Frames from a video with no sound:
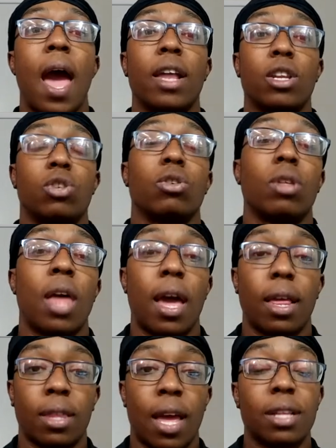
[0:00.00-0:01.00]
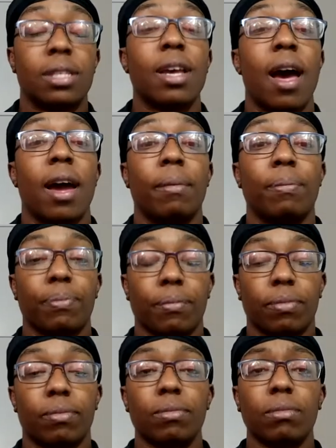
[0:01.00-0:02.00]
at you at that time
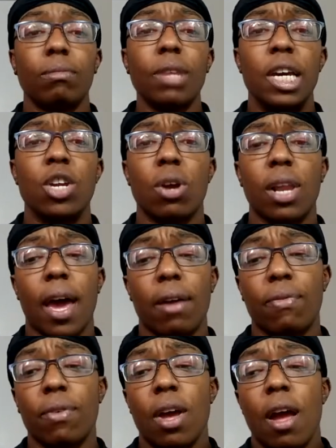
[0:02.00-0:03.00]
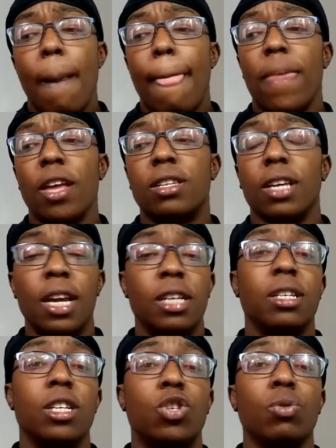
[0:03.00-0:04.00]
in your life. It's
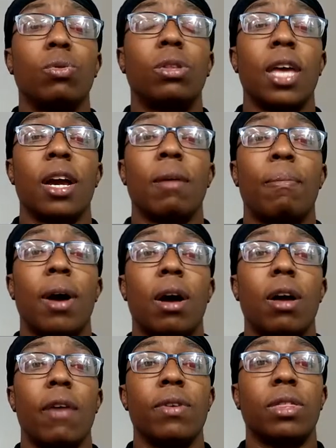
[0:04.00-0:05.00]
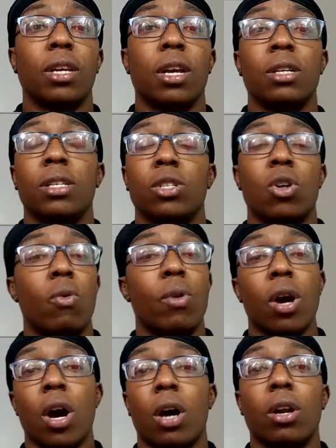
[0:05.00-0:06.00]
easy to think about everything else that's
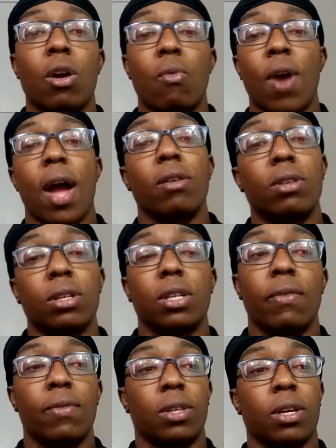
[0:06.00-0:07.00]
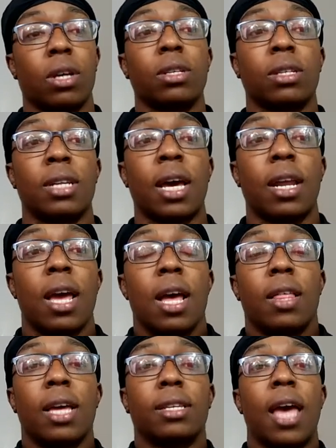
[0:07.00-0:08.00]
going on around us, everything else that's not
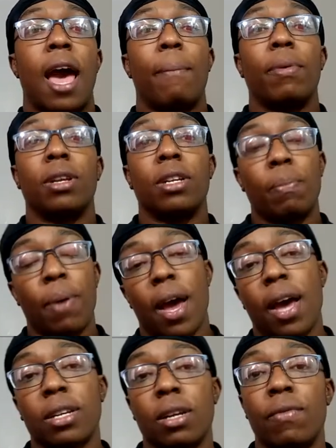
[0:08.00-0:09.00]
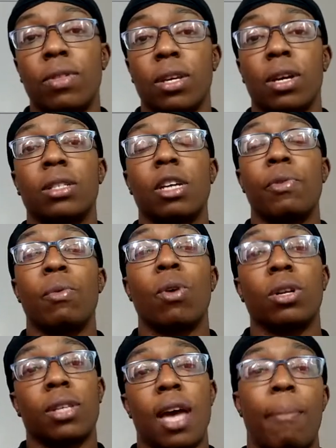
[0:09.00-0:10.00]
that's happened in the past, everything else that we want to